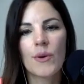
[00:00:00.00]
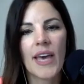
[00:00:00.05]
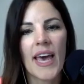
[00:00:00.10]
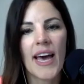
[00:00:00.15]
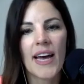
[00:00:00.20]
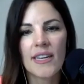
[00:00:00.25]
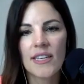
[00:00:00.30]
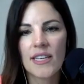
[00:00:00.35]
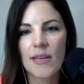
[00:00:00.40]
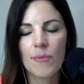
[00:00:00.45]

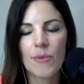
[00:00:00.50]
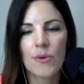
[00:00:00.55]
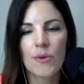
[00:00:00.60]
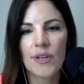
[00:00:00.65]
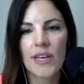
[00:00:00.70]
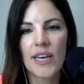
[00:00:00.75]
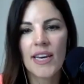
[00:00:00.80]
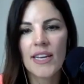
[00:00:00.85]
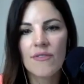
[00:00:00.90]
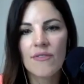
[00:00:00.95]
can't
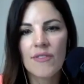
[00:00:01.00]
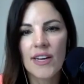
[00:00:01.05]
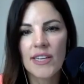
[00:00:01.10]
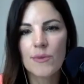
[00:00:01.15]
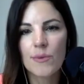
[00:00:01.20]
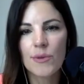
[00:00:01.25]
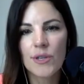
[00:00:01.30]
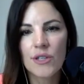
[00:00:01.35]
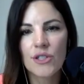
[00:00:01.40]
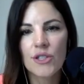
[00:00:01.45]
communicate if
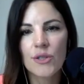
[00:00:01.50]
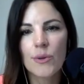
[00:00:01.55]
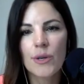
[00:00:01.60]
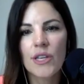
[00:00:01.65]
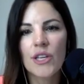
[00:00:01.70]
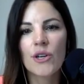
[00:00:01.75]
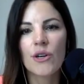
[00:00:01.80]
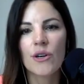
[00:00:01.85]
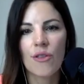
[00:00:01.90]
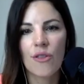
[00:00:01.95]
that's what you're
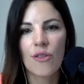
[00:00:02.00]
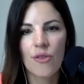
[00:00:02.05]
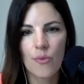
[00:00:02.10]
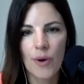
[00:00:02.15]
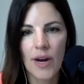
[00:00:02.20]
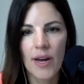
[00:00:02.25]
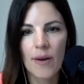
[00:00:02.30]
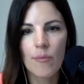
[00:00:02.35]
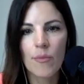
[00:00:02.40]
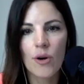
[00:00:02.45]
doing. You're in
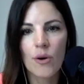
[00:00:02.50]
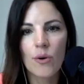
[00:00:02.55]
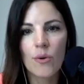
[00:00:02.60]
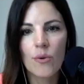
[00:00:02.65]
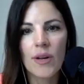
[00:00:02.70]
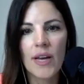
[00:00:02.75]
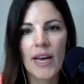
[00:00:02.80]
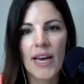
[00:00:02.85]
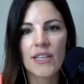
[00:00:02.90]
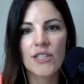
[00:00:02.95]
threat
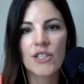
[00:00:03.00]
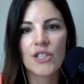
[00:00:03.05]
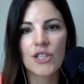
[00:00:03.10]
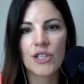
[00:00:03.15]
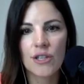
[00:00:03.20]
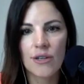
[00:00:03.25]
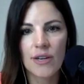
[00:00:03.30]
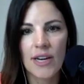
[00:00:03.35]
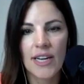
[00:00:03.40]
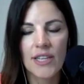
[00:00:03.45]
mode, and
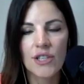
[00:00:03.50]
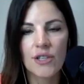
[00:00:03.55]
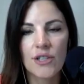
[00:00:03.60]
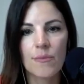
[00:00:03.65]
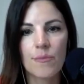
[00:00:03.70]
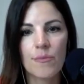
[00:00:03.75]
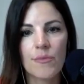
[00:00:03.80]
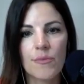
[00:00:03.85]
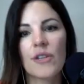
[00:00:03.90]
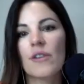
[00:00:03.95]
you're
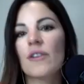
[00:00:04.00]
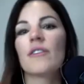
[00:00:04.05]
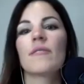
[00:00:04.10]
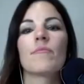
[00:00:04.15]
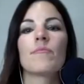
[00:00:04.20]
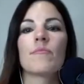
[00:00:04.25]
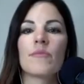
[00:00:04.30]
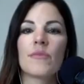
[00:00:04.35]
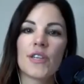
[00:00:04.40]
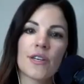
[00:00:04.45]

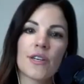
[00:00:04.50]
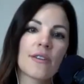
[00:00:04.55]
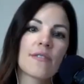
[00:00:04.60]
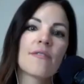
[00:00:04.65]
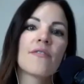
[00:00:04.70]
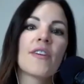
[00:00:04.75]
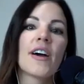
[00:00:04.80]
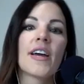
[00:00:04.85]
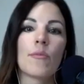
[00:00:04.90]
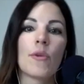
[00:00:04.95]

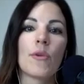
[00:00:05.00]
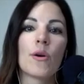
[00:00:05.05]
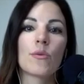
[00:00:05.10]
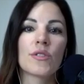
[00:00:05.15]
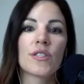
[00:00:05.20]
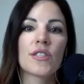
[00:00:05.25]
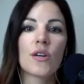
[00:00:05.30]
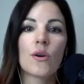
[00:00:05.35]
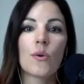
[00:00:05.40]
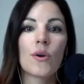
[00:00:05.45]
in fight
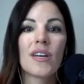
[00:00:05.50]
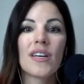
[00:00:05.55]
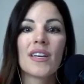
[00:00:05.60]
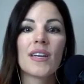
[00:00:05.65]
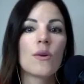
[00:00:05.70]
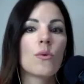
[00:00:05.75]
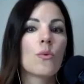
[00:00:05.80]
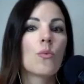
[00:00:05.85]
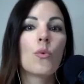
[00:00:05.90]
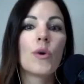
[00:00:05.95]
mode. So
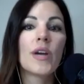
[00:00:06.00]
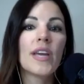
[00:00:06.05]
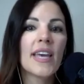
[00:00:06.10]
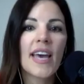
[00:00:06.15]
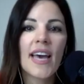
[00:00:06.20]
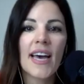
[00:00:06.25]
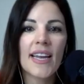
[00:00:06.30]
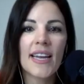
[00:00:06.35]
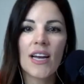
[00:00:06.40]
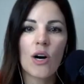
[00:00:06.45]
we
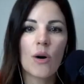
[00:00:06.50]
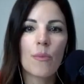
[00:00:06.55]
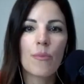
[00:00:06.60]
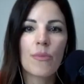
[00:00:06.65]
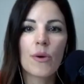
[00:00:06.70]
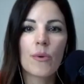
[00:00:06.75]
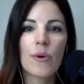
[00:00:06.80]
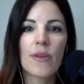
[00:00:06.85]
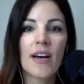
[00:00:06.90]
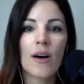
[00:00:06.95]
can't help
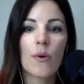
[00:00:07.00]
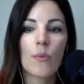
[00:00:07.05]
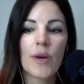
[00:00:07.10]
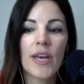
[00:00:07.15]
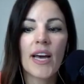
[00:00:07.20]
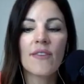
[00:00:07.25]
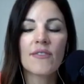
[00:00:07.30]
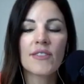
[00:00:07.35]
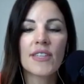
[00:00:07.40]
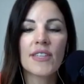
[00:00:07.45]
you in that.
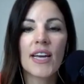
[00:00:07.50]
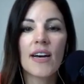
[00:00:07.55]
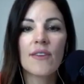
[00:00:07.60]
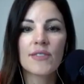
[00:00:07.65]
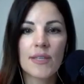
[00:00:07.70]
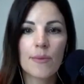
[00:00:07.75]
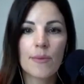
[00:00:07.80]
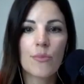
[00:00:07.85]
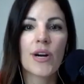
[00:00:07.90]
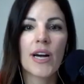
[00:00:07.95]
We have to
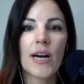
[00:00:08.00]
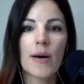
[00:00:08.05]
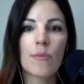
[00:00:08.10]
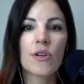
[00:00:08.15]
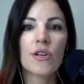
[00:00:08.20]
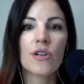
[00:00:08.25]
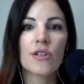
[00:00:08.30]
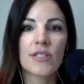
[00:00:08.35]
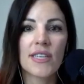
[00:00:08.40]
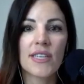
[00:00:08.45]
have some
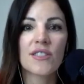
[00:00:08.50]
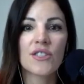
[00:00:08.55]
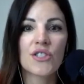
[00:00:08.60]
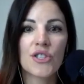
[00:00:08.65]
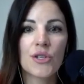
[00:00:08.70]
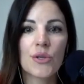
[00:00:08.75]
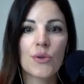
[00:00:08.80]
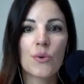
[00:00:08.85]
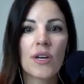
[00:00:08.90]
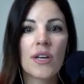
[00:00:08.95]
parameters as
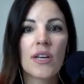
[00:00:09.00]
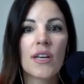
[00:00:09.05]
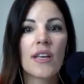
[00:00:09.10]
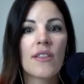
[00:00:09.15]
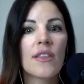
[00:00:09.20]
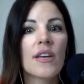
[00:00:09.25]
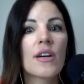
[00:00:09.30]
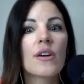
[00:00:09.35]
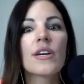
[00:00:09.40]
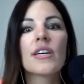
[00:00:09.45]
to,
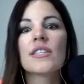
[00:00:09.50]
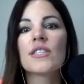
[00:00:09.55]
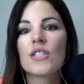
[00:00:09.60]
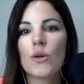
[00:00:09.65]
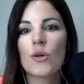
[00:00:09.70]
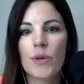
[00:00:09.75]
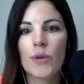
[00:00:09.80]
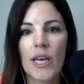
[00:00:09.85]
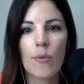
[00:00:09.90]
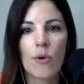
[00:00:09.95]
there is
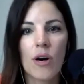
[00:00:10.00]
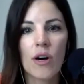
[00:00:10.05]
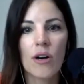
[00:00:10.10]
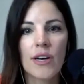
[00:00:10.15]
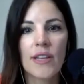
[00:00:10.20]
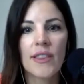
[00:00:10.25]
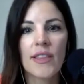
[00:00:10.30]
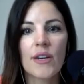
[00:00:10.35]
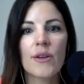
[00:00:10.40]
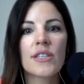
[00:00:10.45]
no name
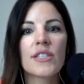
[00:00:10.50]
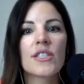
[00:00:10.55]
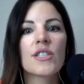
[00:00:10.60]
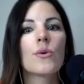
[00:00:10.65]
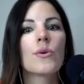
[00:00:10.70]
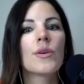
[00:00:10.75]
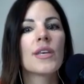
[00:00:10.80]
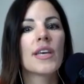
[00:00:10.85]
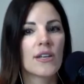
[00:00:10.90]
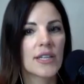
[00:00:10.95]
calling, there is
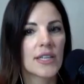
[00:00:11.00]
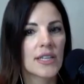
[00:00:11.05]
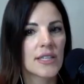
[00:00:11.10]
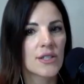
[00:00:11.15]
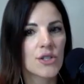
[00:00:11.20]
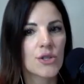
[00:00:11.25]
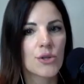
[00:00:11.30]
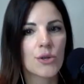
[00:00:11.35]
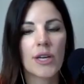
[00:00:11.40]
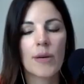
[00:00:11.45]
no yelling
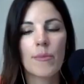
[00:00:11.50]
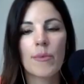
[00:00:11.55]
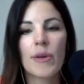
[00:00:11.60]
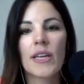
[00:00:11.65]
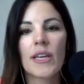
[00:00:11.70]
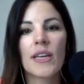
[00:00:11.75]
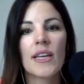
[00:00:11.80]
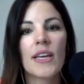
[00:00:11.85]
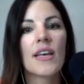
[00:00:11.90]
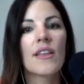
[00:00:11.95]
and
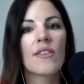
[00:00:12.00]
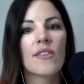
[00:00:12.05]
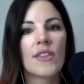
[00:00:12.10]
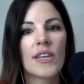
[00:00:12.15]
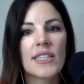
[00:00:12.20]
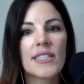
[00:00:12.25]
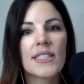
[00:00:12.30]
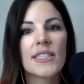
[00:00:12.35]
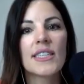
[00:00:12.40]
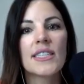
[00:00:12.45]
screaming.
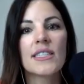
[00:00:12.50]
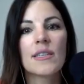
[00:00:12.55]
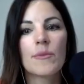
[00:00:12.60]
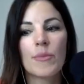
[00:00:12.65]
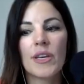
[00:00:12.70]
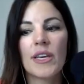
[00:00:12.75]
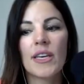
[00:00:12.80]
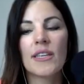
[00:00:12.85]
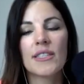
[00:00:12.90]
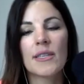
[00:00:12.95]
These need to
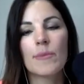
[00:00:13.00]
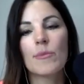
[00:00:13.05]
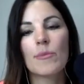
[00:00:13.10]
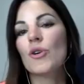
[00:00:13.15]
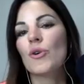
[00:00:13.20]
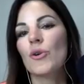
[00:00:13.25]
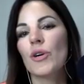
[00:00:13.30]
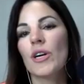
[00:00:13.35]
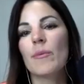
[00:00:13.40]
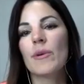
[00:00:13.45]
be
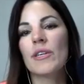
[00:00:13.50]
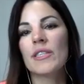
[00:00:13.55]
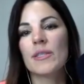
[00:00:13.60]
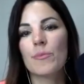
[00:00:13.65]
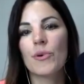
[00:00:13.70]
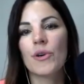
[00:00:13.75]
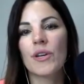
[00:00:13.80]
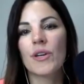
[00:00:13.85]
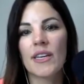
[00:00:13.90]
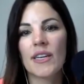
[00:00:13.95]
some
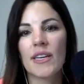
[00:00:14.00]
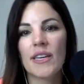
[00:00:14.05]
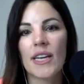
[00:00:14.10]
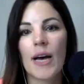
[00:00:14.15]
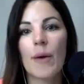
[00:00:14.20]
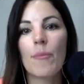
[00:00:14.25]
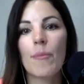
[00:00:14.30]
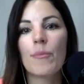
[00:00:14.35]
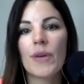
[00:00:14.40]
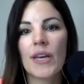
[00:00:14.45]
agreements put in
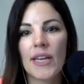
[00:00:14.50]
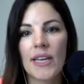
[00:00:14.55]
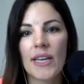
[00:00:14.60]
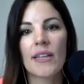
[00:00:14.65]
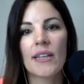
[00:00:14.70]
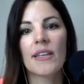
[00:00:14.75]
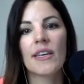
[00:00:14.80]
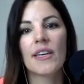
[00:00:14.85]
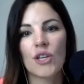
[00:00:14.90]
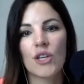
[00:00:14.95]

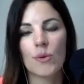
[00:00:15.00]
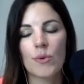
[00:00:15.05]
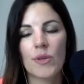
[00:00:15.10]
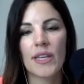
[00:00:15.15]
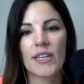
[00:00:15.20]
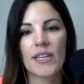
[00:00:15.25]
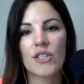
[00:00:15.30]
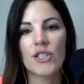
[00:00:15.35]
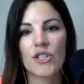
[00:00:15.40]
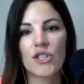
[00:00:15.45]
immediately in your
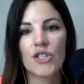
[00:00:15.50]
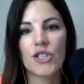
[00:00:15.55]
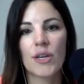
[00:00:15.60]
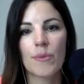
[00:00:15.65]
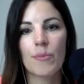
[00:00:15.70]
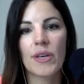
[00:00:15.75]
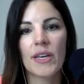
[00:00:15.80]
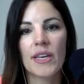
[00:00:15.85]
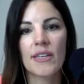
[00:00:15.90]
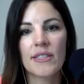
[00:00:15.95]

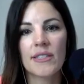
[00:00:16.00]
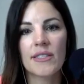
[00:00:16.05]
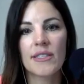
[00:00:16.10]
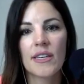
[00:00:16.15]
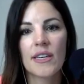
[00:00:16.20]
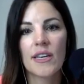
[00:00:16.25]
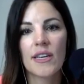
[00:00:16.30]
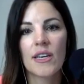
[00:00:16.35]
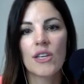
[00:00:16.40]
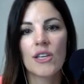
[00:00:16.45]
relationship,
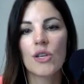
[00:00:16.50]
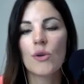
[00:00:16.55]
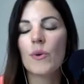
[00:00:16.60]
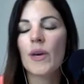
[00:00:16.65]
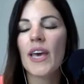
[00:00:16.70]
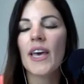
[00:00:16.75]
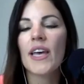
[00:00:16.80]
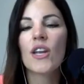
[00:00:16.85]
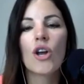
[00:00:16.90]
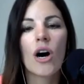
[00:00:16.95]
because you
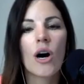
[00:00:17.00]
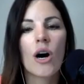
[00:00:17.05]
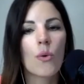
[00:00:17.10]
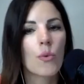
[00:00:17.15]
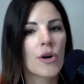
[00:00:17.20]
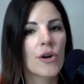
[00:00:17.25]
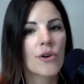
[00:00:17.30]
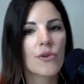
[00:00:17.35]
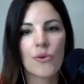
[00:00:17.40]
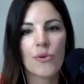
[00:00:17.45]

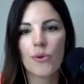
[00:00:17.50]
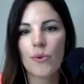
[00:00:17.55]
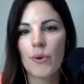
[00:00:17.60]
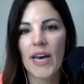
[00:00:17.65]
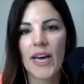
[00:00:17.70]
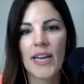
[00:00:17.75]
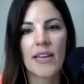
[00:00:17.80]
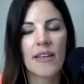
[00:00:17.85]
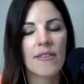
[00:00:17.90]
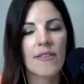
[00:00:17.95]
cannot work through
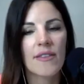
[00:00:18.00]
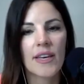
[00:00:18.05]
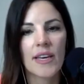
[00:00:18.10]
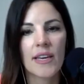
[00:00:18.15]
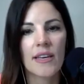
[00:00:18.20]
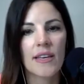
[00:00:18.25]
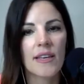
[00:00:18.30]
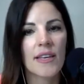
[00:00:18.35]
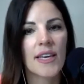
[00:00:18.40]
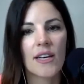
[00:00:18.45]

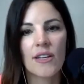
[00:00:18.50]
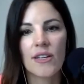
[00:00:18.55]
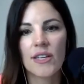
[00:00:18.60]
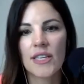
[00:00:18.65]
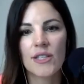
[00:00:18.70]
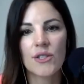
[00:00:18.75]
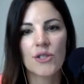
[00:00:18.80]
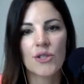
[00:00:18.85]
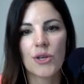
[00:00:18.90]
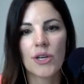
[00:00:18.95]
anything yelling
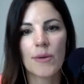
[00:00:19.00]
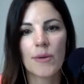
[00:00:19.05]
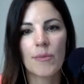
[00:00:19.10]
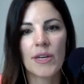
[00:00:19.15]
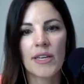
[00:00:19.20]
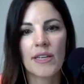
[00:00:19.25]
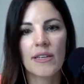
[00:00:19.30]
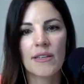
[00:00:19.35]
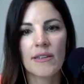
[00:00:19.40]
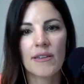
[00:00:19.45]
and
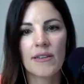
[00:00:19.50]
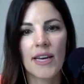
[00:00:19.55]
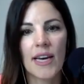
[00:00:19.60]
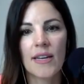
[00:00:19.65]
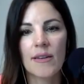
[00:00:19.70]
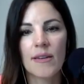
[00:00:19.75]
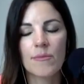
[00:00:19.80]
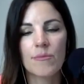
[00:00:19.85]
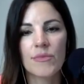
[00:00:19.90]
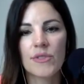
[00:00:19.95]
screaming
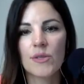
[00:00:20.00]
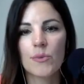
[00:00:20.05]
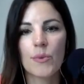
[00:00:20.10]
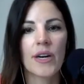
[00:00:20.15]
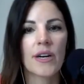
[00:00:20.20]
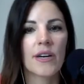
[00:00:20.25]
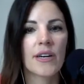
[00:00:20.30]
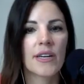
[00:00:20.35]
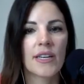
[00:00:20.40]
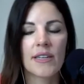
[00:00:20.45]
and
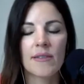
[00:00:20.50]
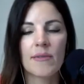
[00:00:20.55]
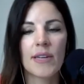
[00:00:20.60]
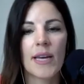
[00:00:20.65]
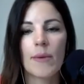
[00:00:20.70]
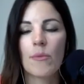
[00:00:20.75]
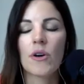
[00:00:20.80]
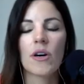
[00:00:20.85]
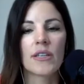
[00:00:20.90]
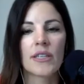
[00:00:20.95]
swearing and
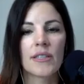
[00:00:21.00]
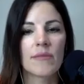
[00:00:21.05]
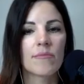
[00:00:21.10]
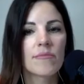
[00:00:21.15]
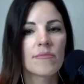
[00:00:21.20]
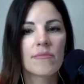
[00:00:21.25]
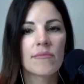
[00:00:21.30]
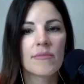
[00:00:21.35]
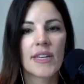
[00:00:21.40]
name calling.